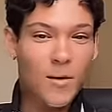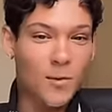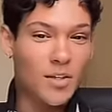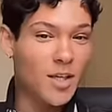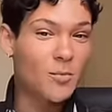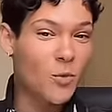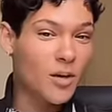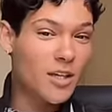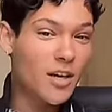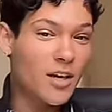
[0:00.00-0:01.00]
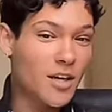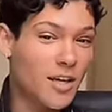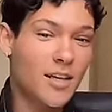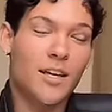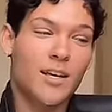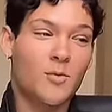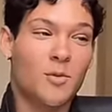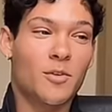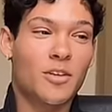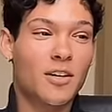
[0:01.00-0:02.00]
we're keep working on it, and
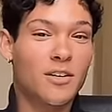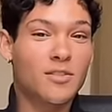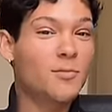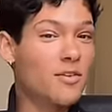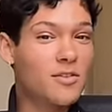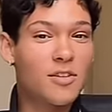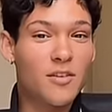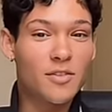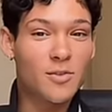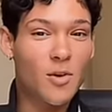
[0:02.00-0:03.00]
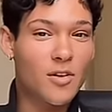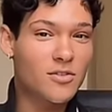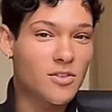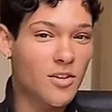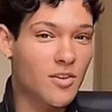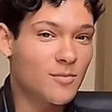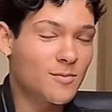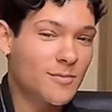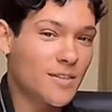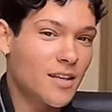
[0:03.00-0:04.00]
we're working on some other stuff as well. So